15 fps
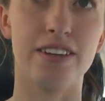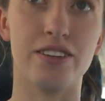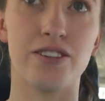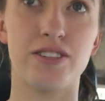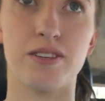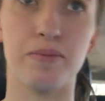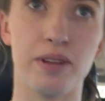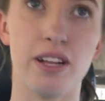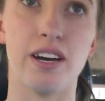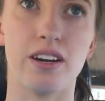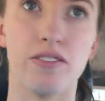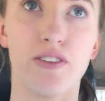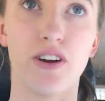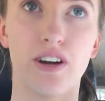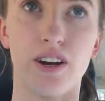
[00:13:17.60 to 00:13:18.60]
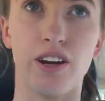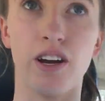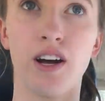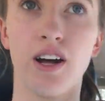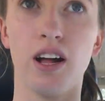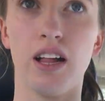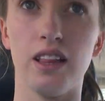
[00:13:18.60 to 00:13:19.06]
It used to be like a very
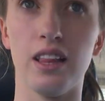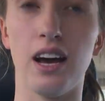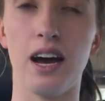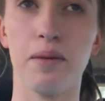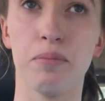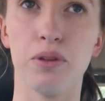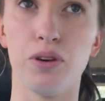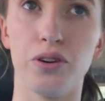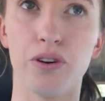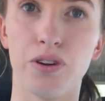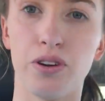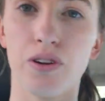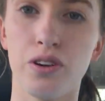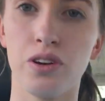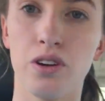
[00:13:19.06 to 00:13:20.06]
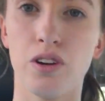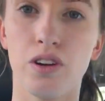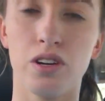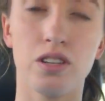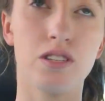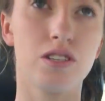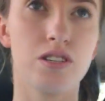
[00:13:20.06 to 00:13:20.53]
light blue
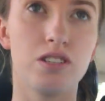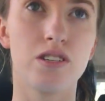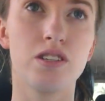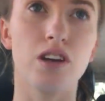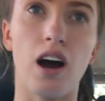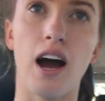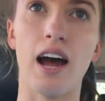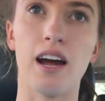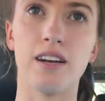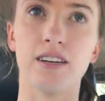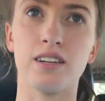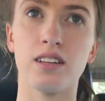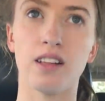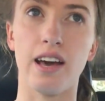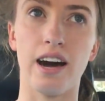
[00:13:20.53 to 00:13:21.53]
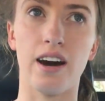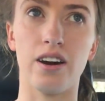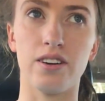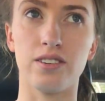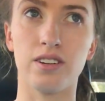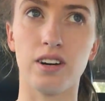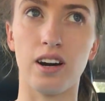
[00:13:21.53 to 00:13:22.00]
dyed
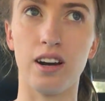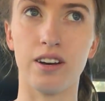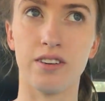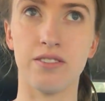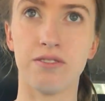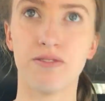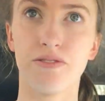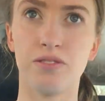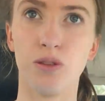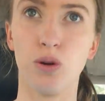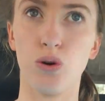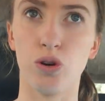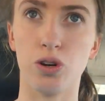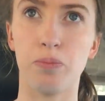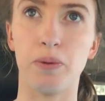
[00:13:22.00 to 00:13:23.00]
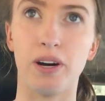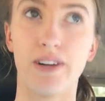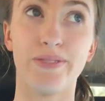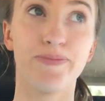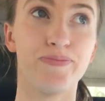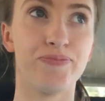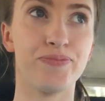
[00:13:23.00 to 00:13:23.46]
cloud kind of look,
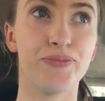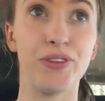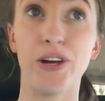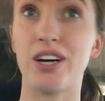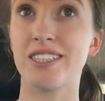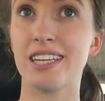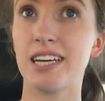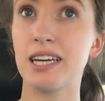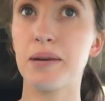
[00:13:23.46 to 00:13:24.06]
but not